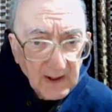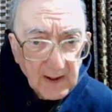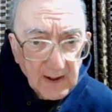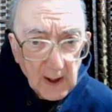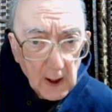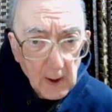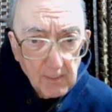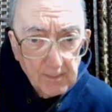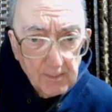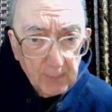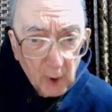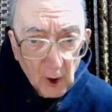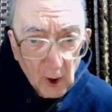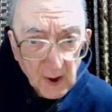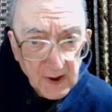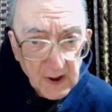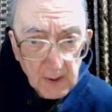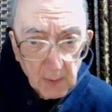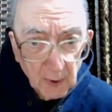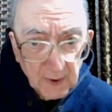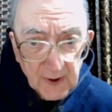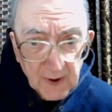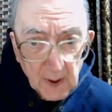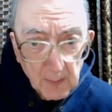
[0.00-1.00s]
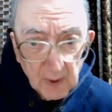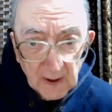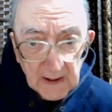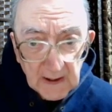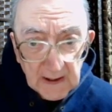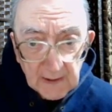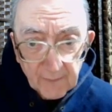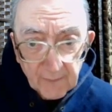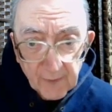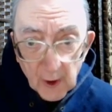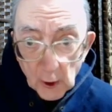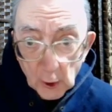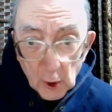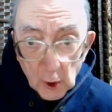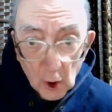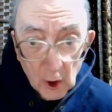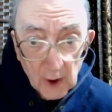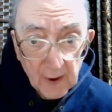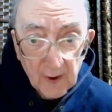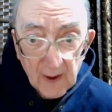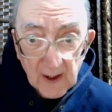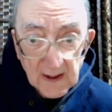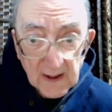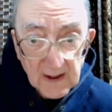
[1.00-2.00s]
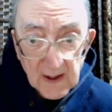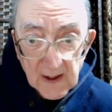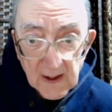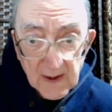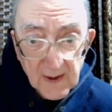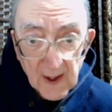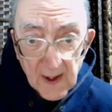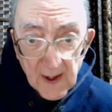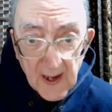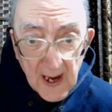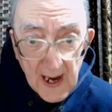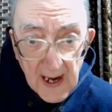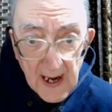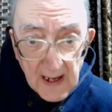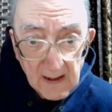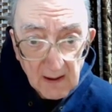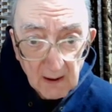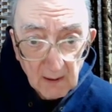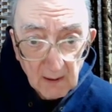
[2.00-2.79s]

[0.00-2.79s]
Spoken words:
it impossible to believe that God raises the dead?